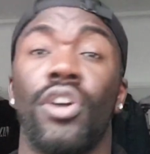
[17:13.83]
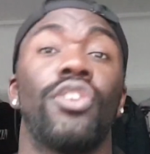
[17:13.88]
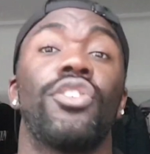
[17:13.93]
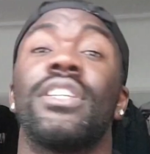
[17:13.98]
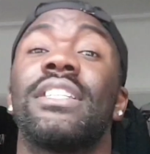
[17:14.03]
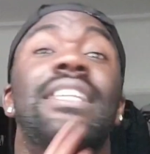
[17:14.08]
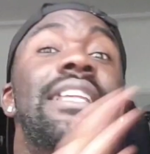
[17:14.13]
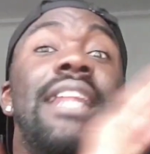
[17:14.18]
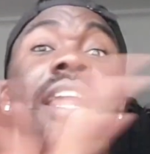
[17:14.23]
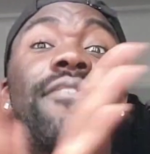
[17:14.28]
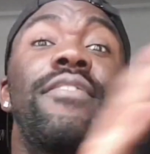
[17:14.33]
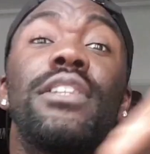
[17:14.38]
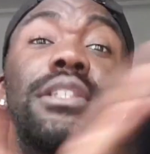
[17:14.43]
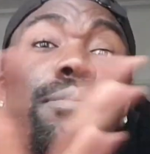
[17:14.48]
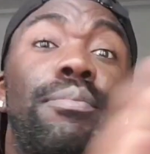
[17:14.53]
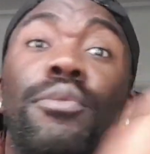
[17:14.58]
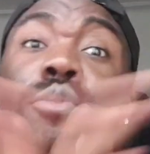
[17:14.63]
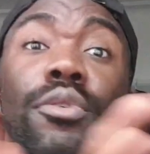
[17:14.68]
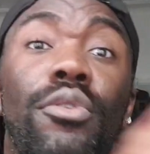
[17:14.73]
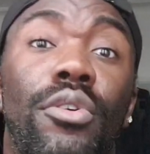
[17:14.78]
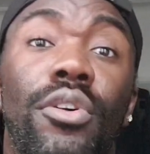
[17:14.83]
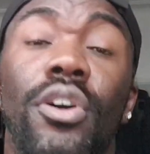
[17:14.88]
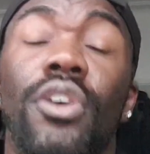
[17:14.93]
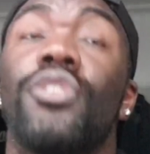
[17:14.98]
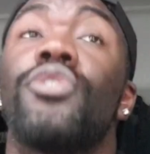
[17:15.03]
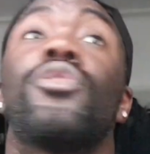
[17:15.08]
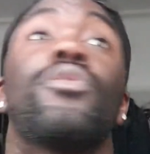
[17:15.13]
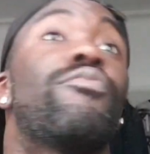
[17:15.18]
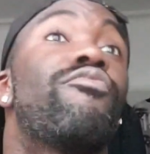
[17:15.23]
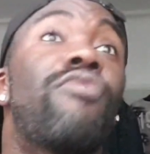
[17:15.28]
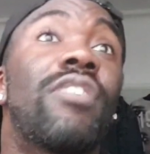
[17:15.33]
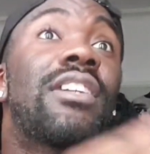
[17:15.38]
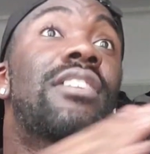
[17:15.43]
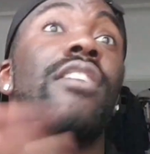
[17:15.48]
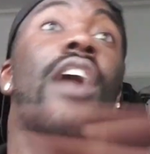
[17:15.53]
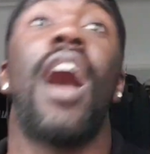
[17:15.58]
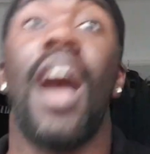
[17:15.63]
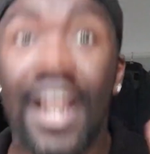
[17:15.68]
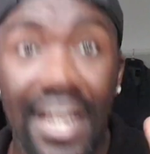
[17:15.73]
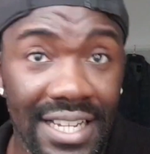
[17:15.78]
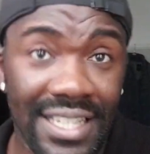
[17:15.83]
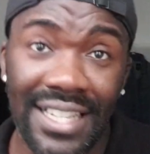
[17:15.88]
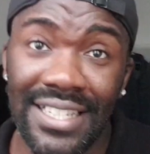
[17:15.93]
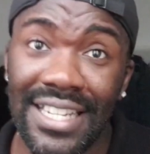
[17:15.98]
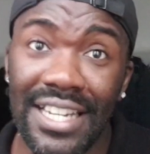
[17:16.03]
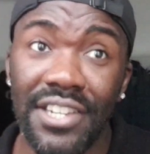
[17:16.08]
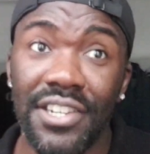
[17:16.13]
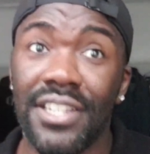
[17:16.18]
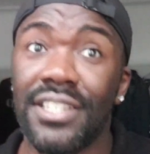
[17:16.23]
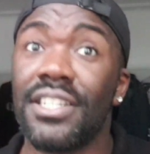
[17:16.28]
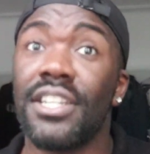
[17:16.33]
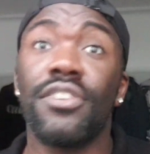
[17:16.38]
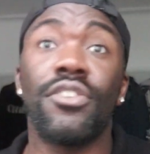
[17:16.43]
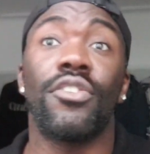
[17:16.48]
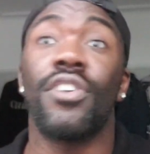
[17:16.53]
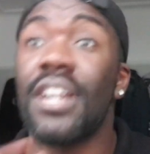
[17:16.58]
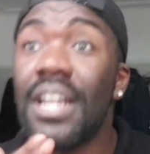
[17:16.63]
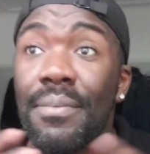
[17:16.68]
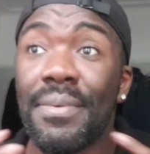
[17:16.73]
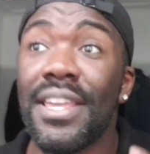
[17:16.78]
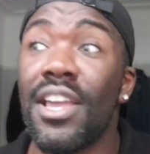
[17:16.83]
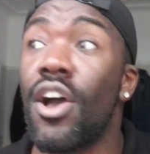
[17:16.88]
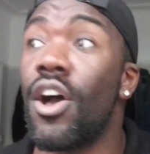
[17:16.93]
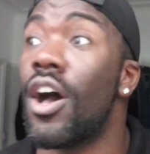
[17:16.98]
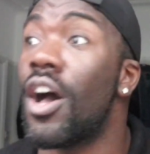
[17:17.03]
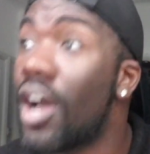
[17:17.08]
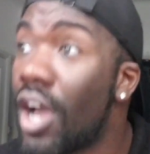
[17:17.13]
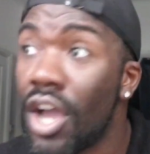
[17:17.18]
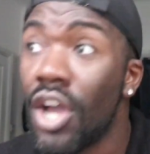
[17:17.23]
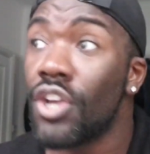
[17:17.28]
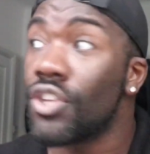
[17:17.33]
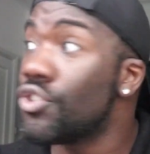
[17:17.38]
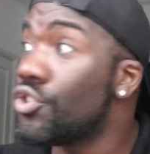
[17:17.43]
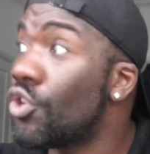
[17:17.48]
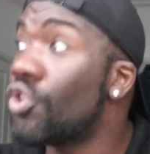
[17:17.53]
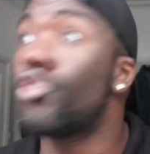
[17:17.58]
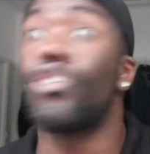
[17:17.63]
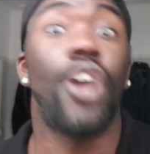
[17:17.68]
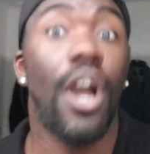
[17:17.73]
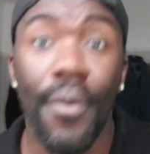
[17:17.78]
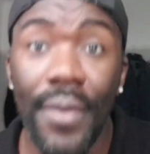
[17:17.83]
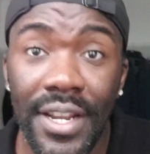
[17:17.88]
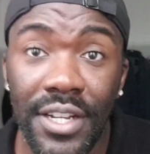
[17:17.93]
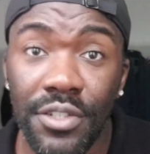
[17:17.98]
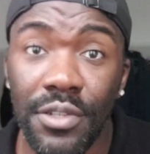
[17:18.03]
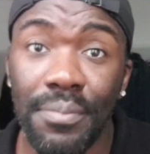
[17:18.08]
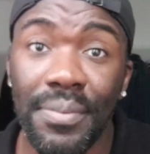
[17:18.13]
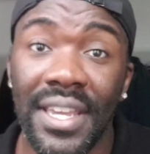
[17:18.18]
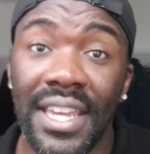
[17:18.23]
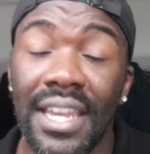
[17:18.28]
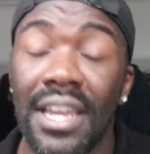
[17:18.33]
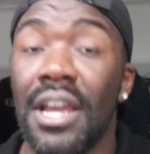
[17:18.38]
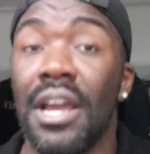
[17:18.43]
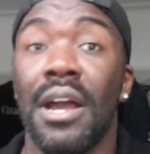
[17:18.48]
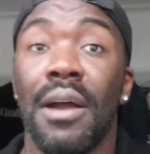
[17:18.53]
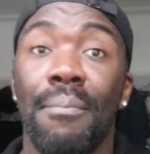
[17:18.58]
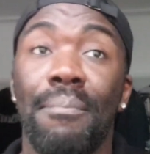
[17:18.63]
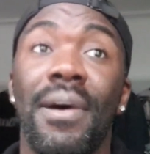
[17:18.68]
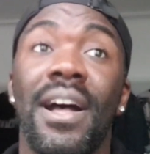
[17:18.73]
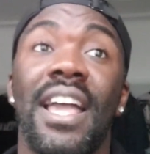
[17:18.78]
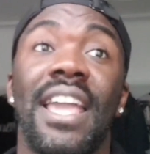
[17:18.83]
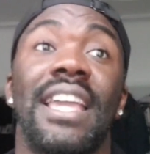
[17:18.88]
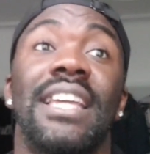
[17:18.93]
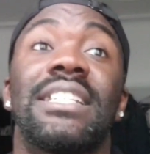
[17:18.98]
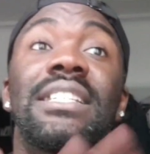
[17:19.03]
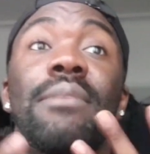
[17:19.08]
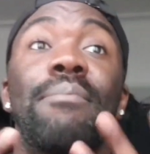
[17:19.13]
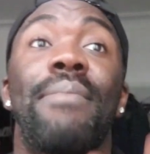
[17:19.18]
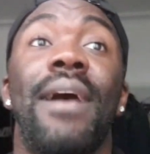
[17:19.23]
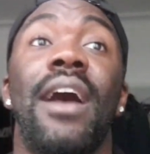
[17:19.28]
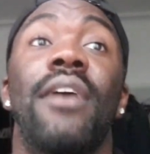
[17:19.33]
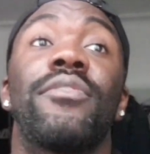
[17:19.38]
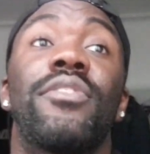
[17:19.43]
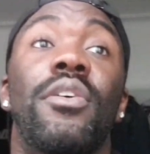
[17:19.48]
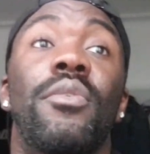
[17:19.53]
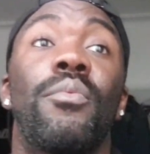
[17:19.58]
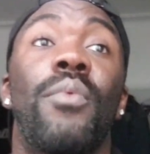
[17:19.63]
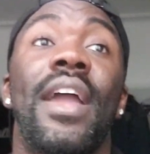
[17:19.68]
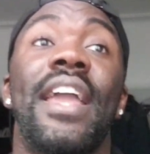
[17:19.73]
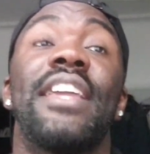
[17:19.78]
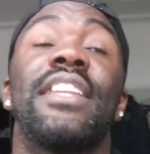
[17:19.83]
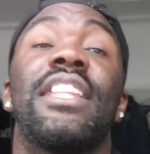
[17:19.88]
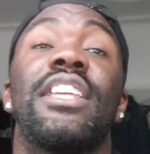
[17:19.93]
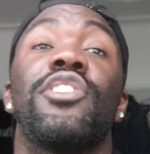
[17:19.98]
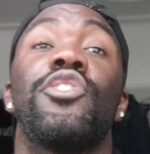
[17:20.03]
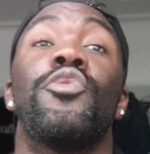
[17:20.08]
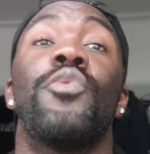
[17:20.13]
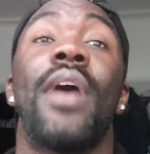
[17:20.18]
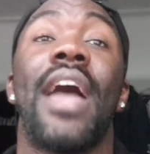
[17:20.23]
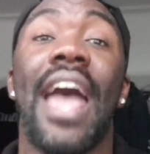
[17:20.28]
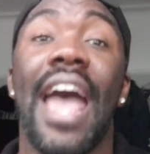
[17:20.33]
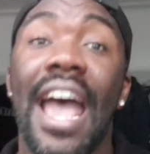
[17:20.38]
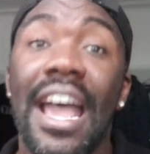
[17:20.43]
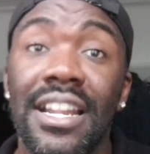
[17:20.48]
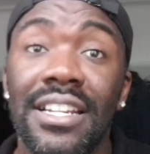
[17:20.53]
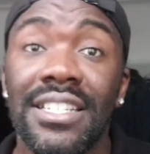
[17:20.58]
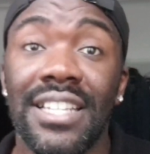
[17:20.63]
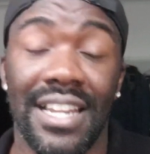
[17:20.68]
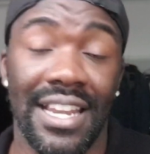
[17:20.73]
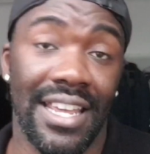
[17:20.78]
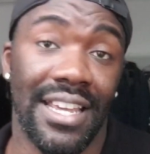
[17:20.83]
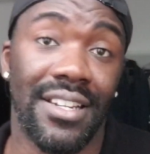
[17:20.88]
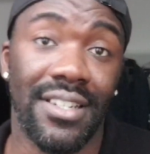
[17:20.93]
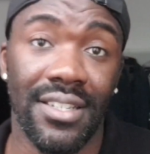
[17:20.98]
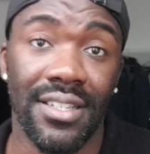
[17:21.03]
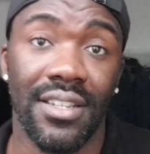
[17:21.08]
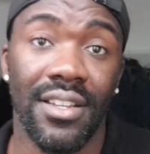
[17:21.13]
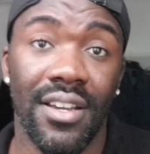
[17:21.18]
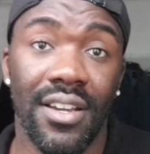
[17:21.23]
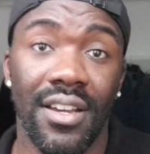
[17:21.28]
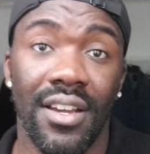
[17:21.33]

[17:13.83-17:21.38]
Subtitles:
It's inevitable. Regardless, I said yesterday, you're going to be hurt. You're going to be. But it's about the way that you handle it.